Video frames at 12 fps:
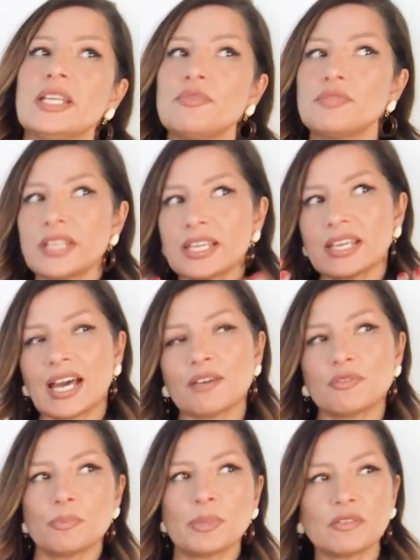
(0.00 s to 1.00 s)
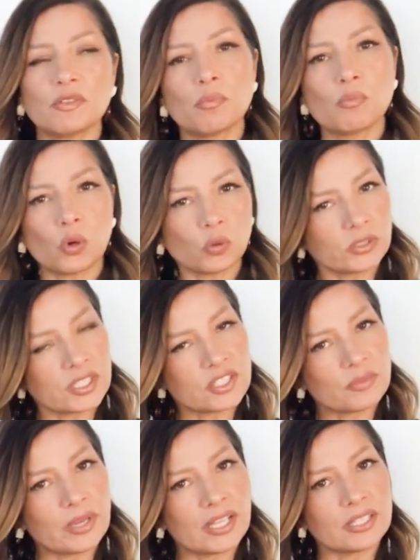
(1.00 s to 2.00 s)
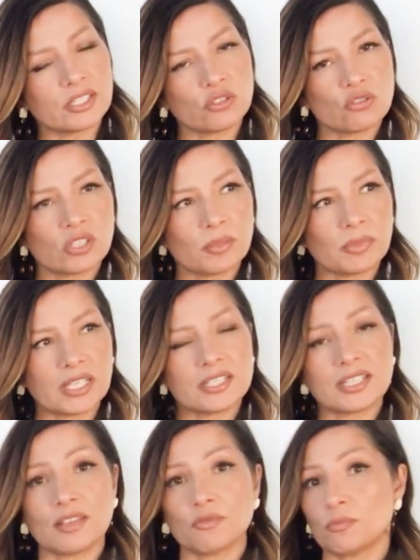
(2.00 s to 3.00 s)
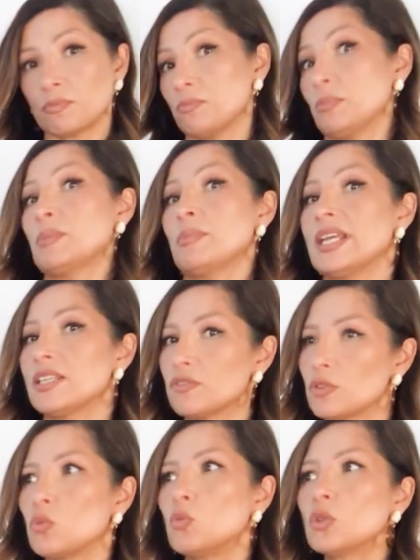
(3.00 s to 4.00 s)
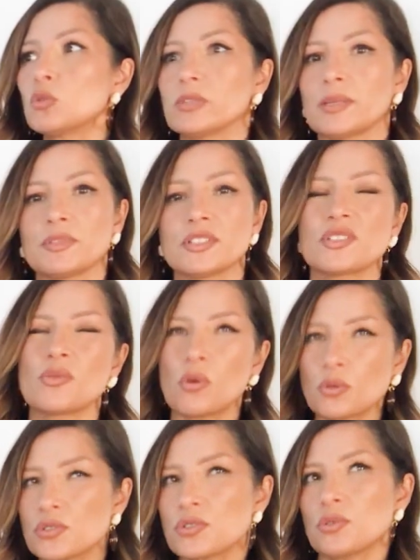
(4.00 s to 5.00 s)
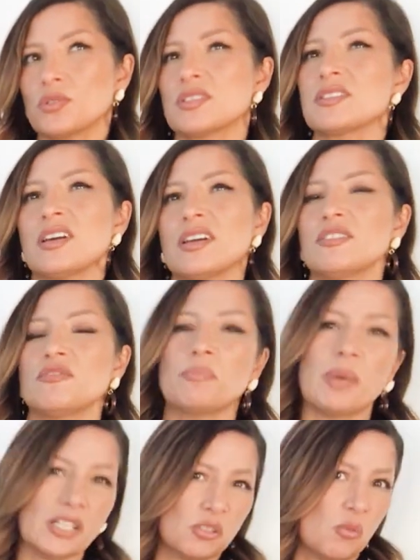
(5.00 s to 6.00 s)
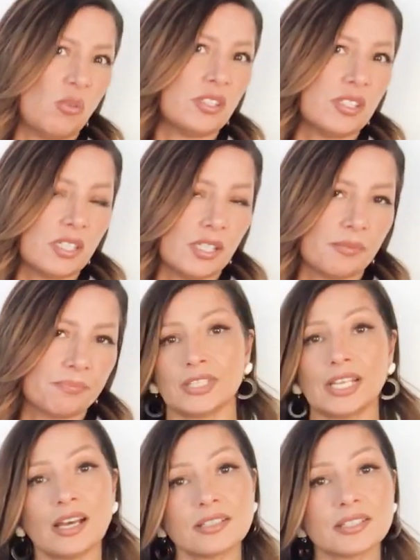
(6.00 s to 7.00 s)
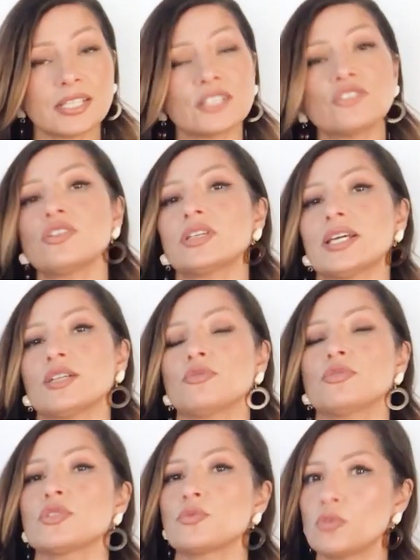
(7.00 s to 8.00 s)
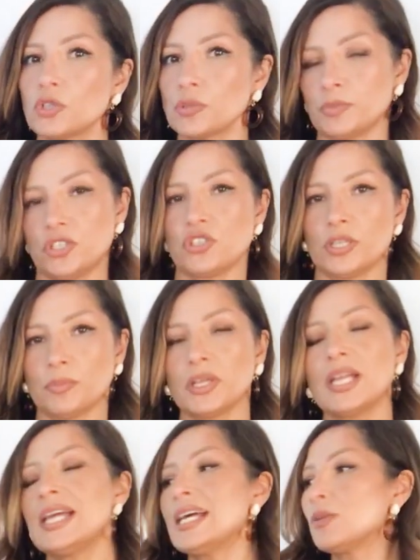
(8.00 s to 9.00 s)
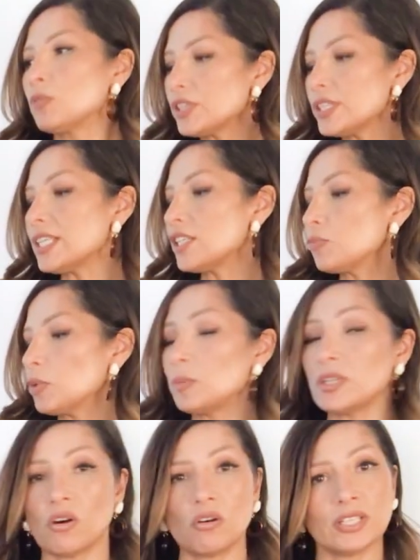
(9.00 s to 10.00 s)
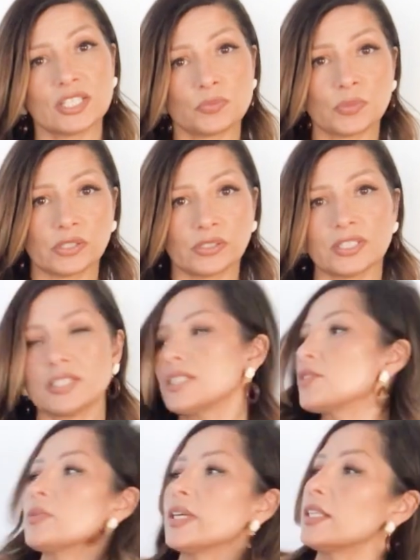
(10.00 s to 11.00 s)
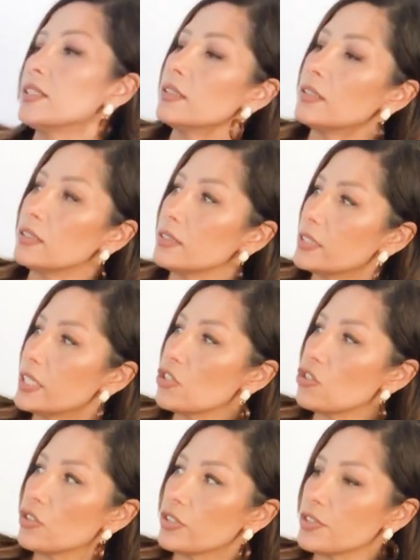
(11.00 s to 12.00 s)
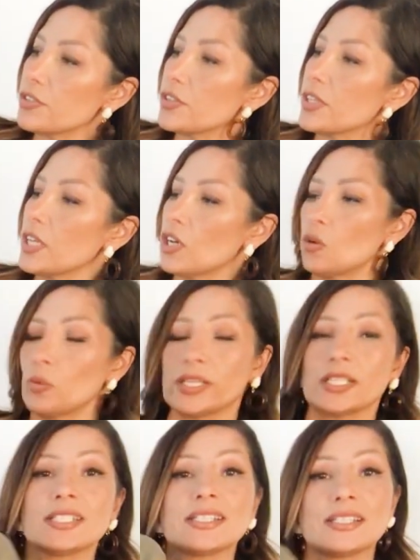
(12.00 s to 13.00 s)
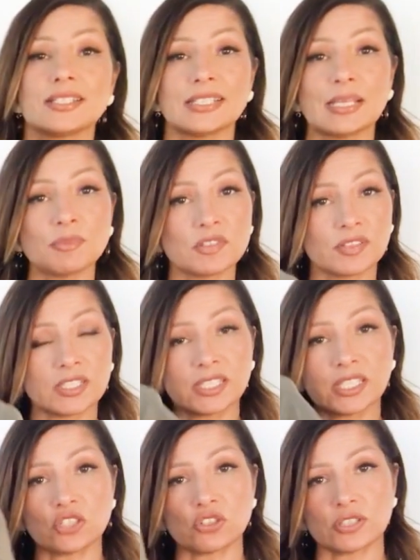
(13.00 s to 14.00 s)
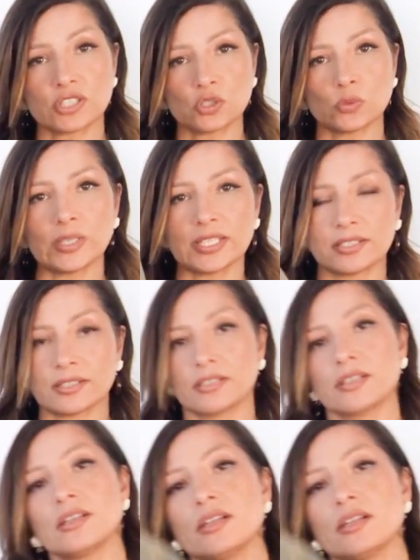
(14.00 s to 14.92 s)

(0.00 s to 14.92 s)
If they have a bit of a moldy smell, it usually means they've been made of wool remnants, so also a sign of bad quality. The last thing to look out for is workmanship. One thing you've probably all experienced is when t-shirts, when the seams of the t-shirts twist